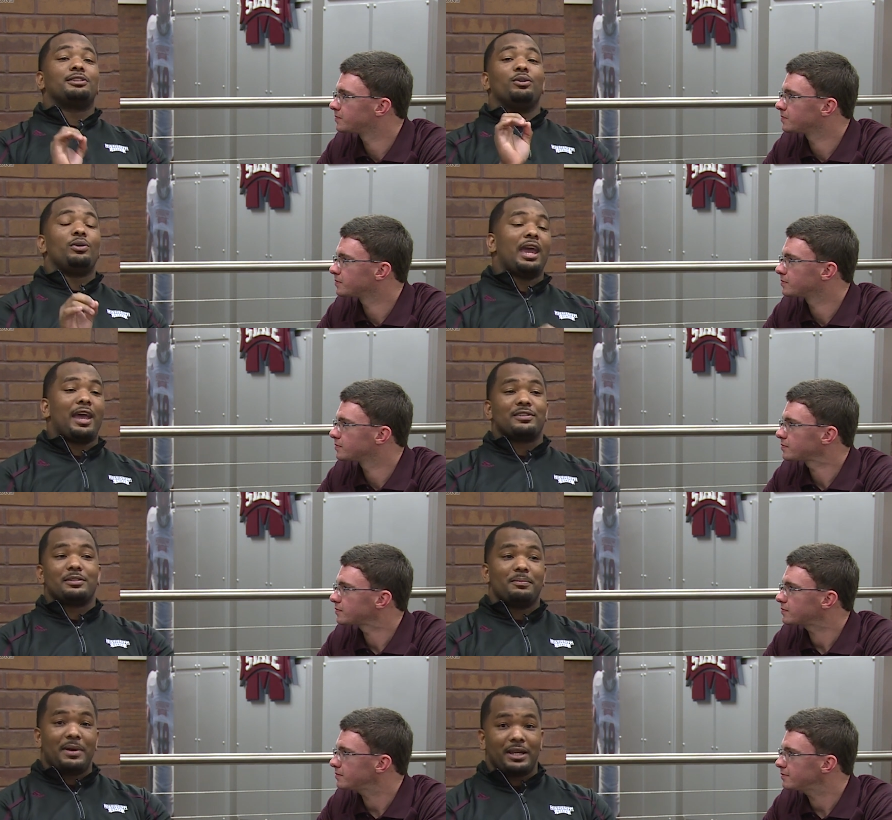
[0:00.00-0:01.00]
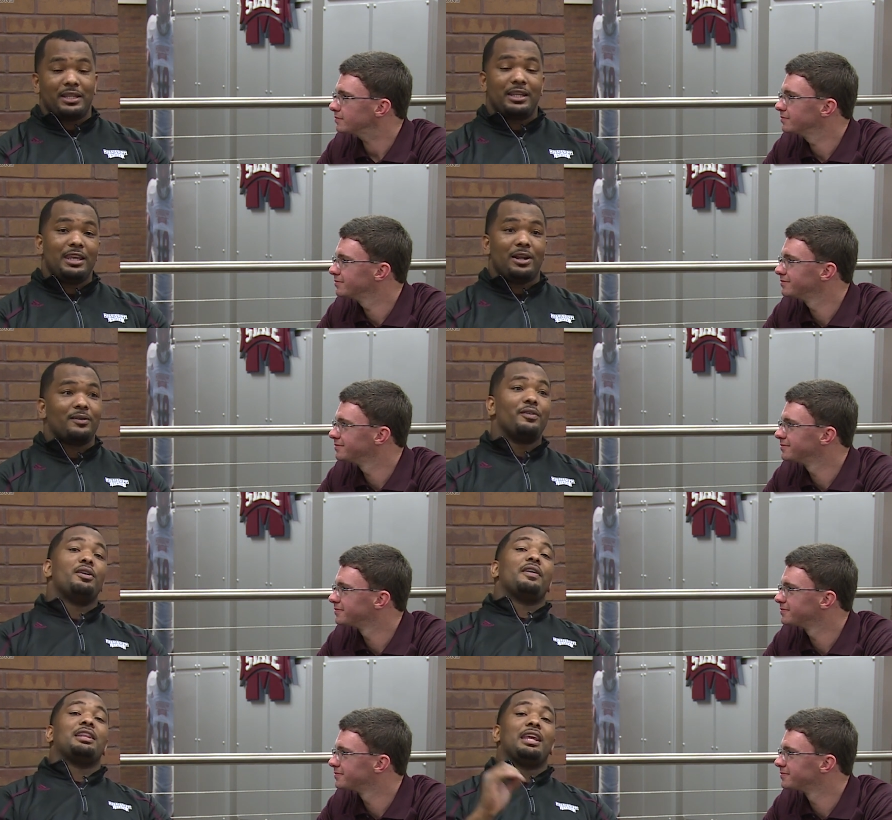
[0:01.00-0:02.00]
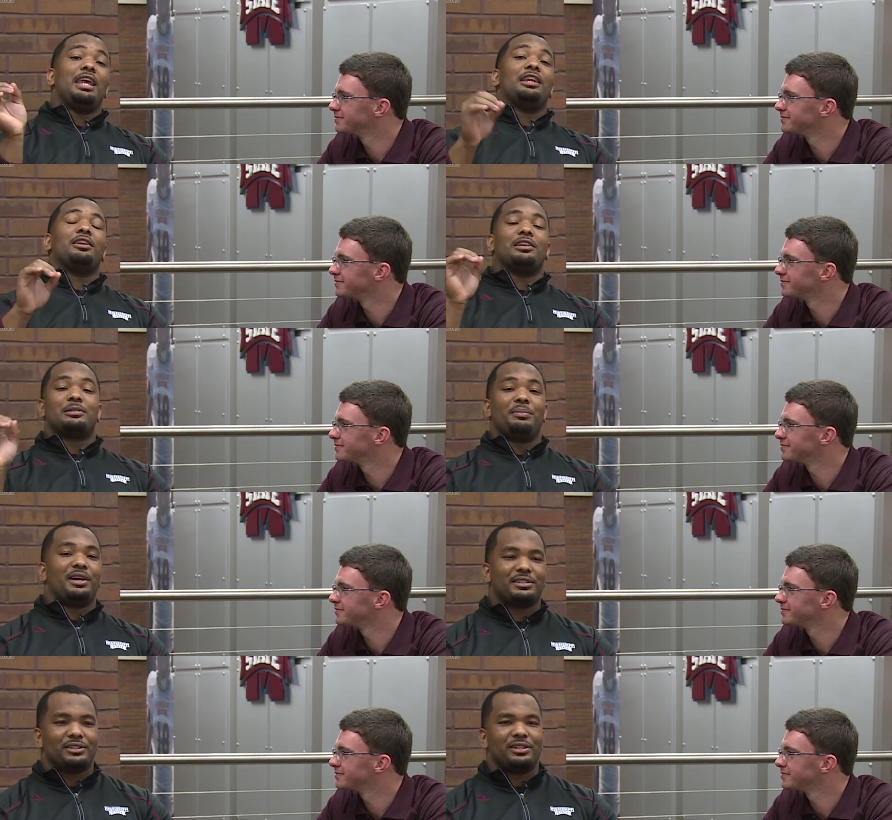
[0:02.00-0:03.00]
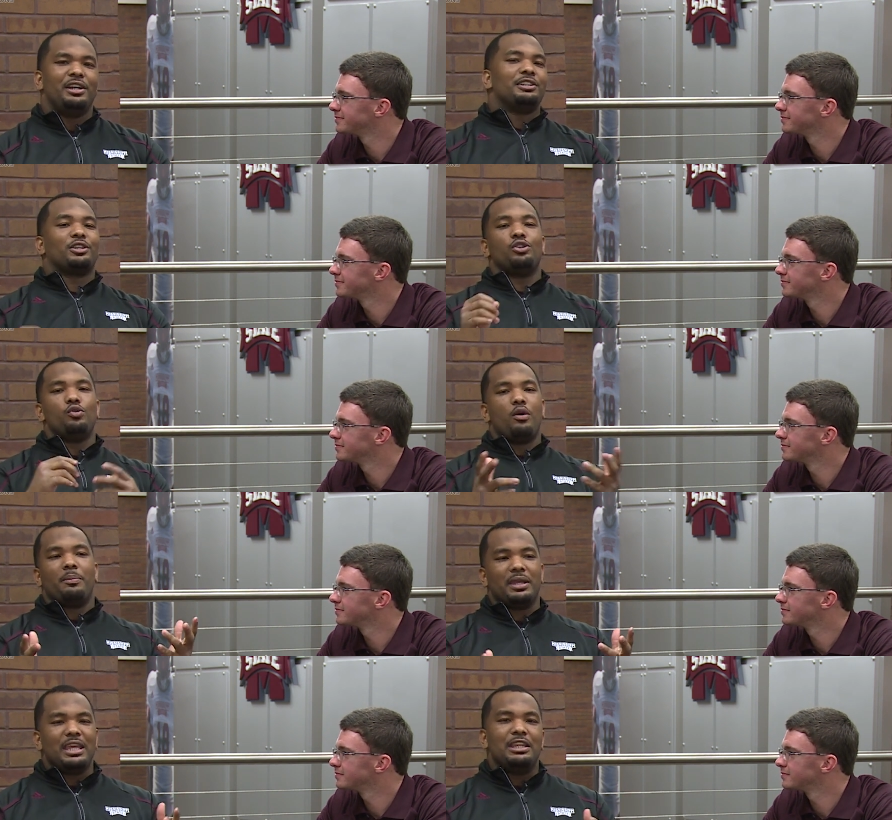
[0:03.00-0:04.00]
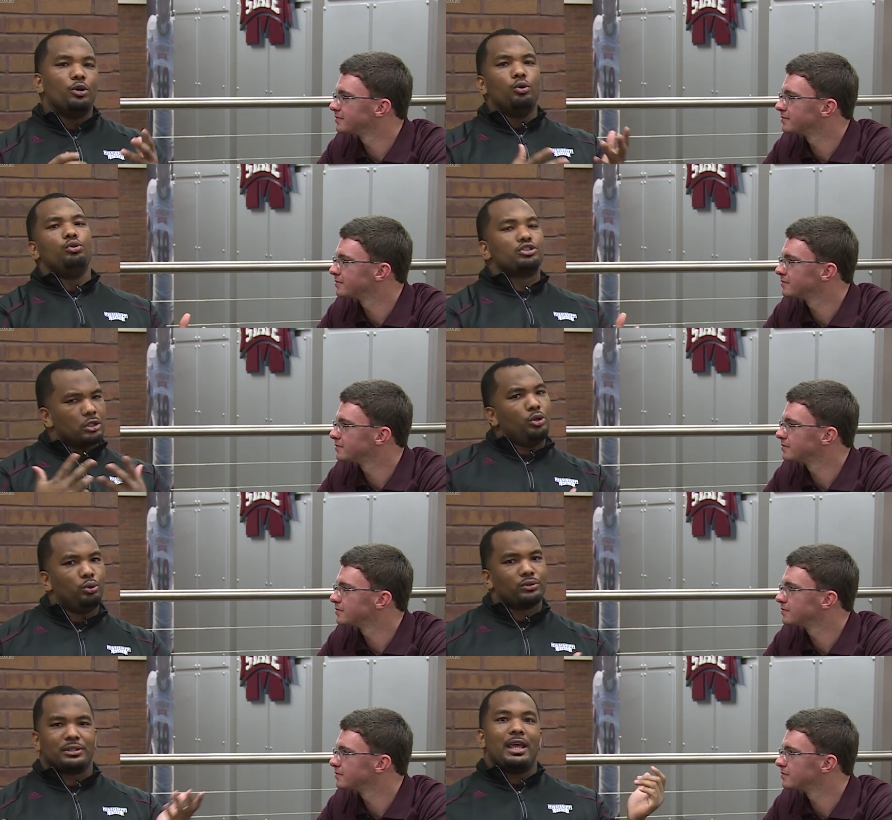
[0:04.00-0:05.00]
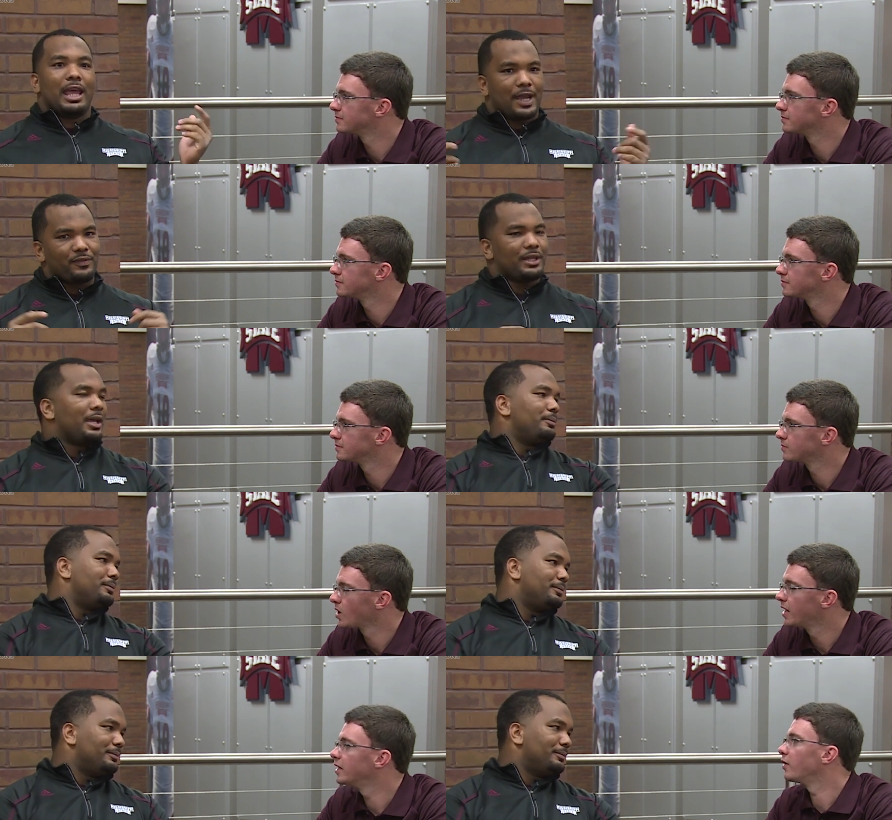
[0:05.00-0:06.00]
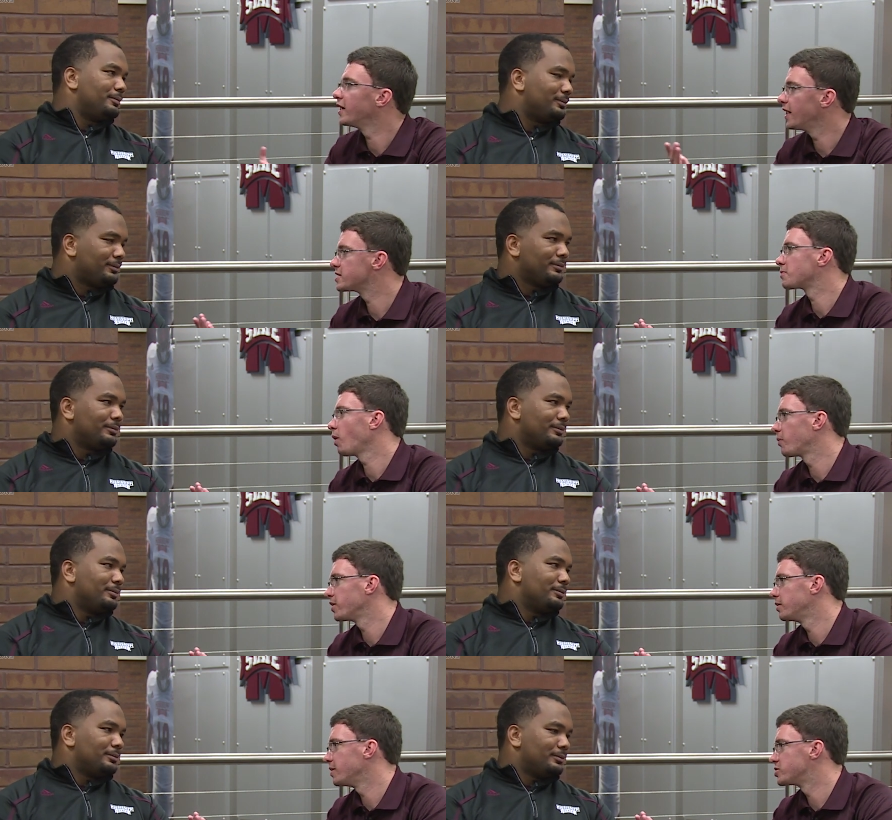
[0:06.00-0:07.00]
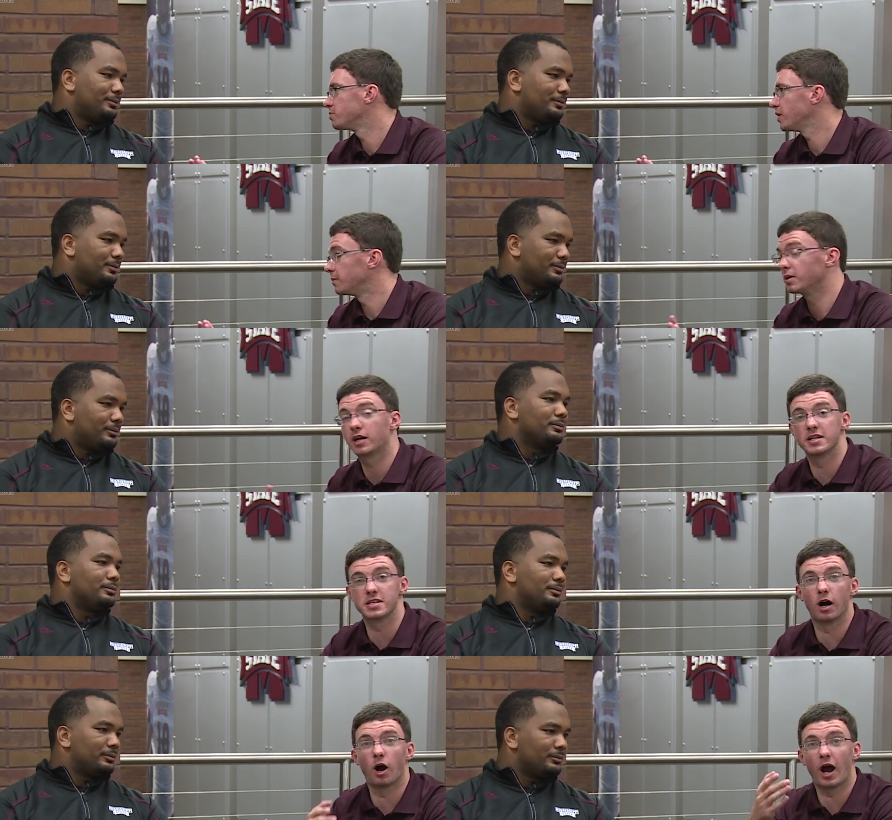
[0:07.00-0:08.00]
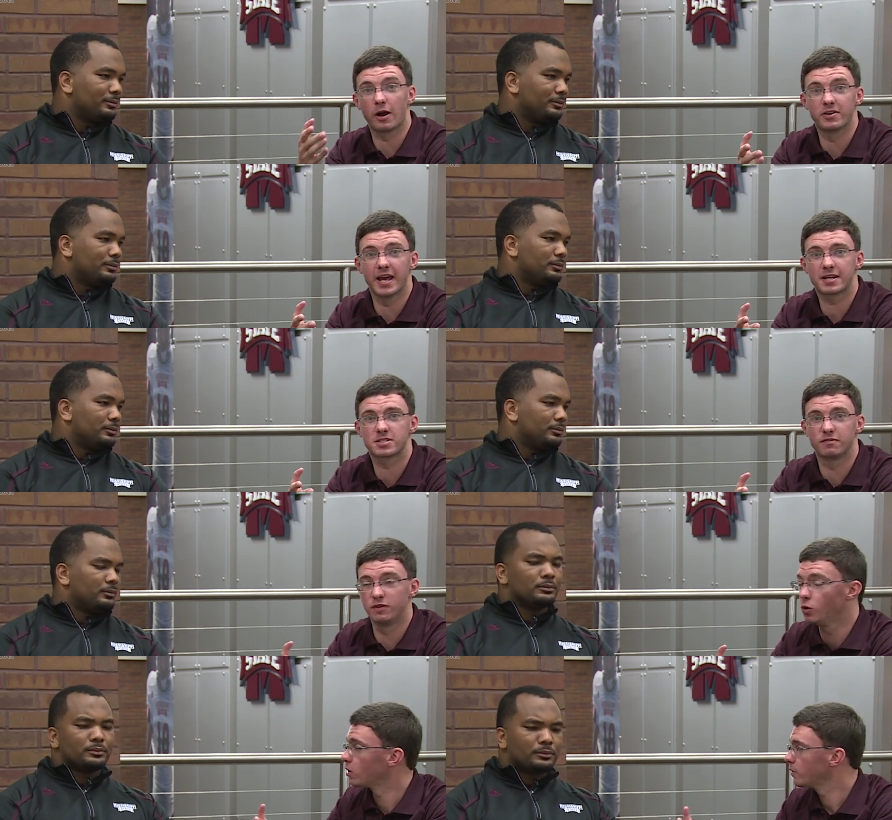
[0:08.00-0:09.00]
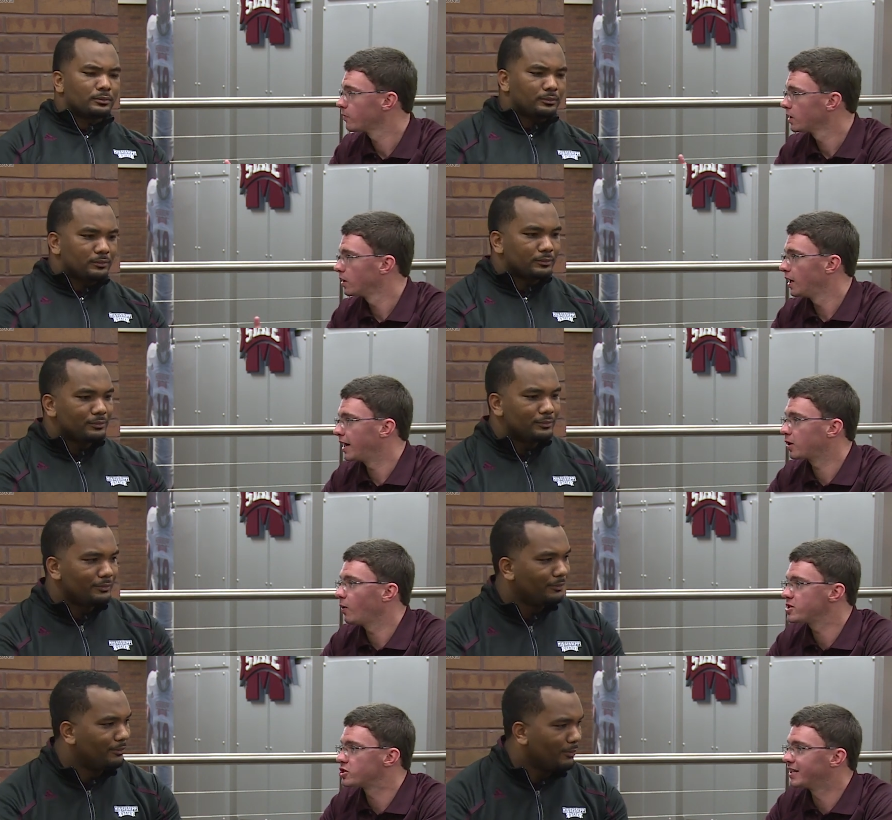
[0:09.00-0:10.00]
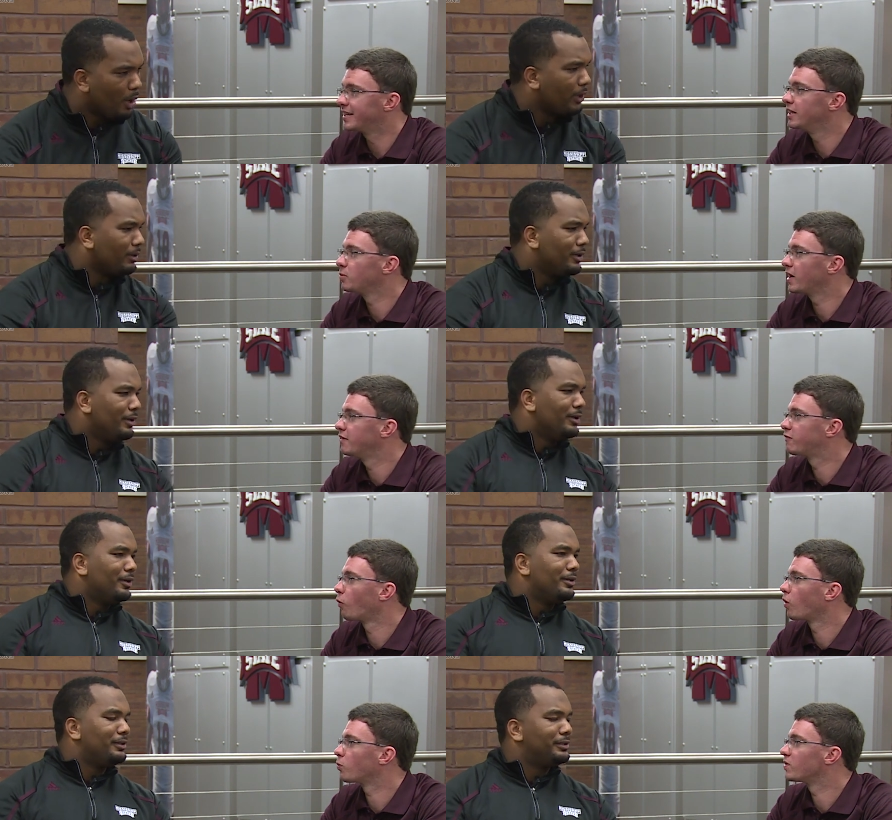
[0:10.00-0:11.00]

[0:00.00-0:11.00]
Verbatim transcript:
Speaker 1: so you can have some money to eat off of at the end of the semester so you won't be eating oodles to noodles every night.
Speaker 2: You know, it's appropriate to mention money because hmm. our next viewer had a question. Getting okay. ready for